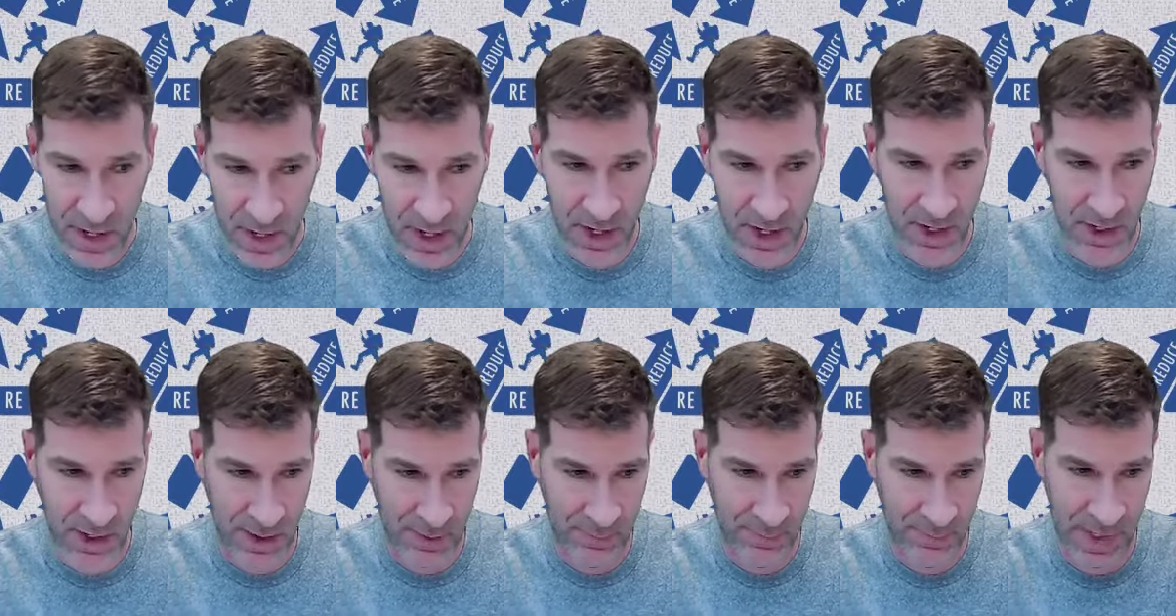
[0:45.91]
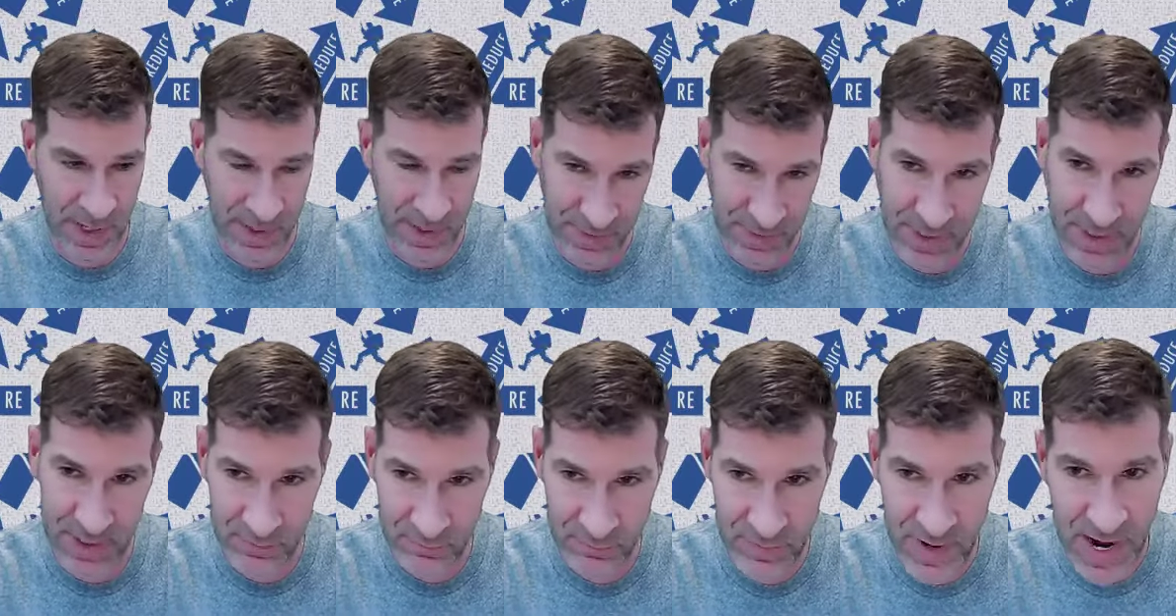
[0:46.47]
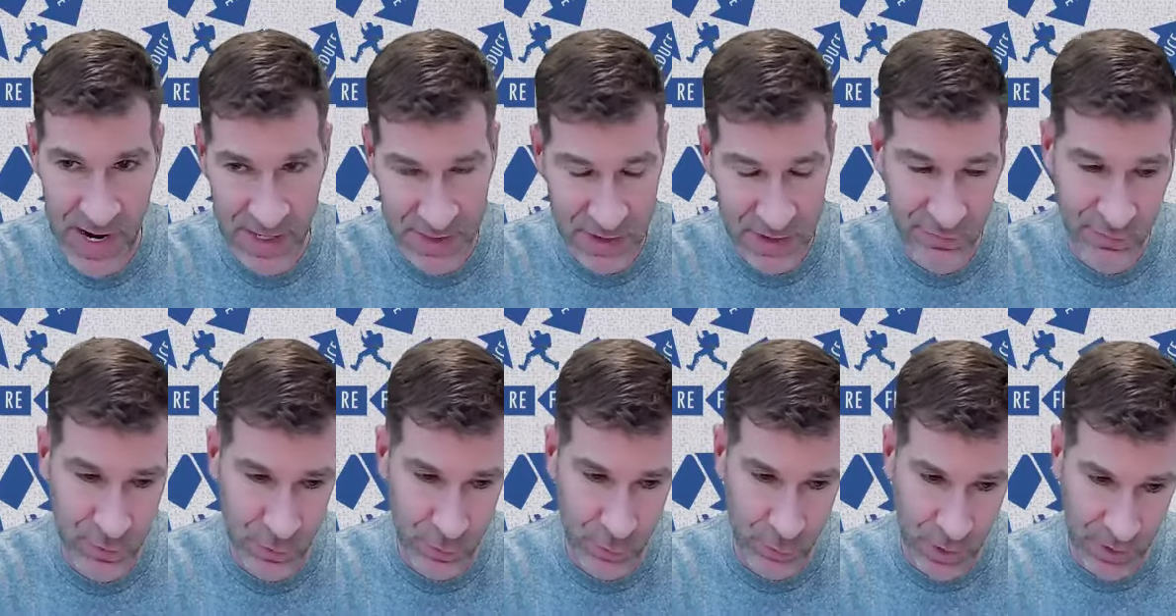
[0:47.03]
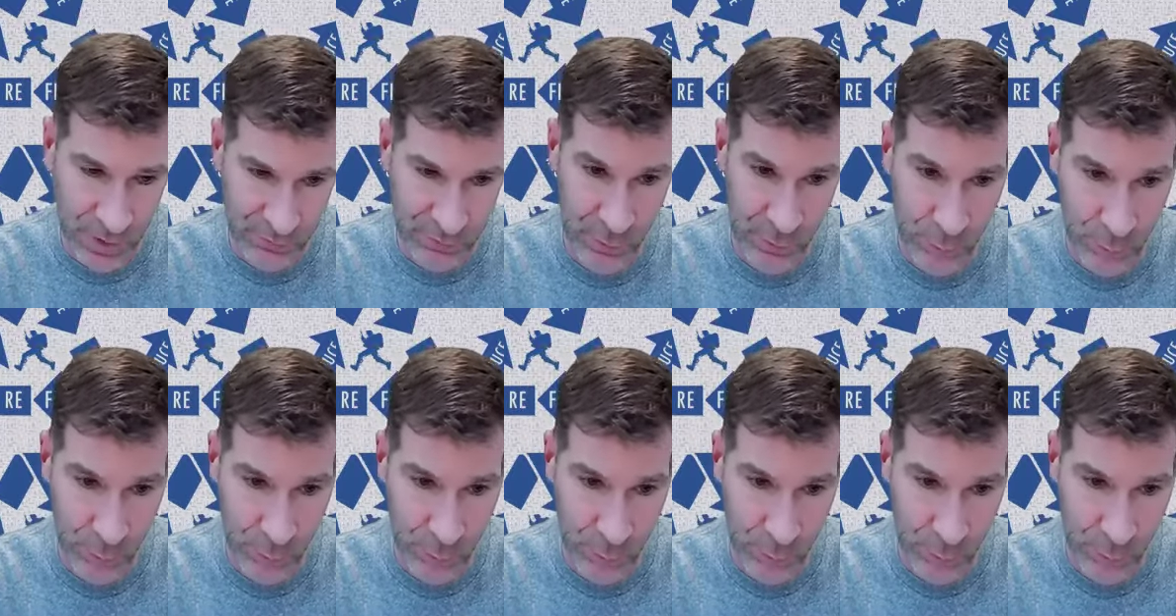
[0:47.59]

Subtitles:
And then, in fact, if you